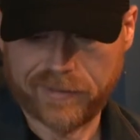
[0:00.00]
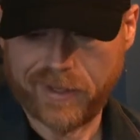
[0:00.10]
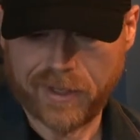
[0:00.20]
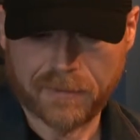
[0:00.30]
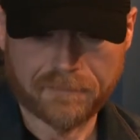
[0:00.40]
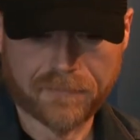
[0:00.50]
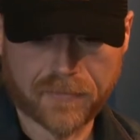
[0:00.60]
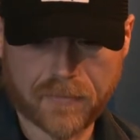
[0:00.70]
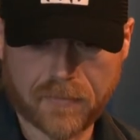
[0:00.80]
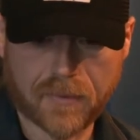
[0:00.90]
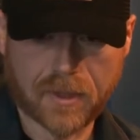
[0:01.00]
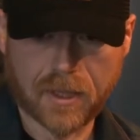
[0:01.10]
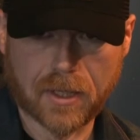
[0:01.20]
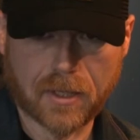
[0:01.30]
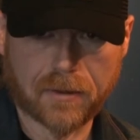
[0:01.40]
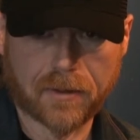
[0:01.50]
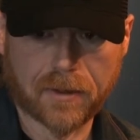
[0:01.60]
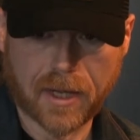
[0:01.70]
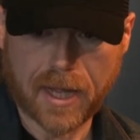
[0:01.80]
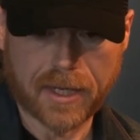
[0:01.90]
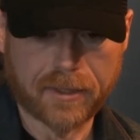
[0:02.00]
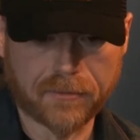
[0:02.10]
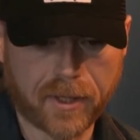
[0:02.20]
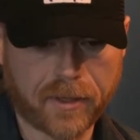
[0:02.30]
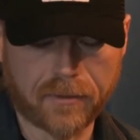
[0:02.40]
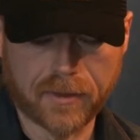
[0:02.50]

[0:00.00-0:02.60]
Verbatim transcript: and I didn't really,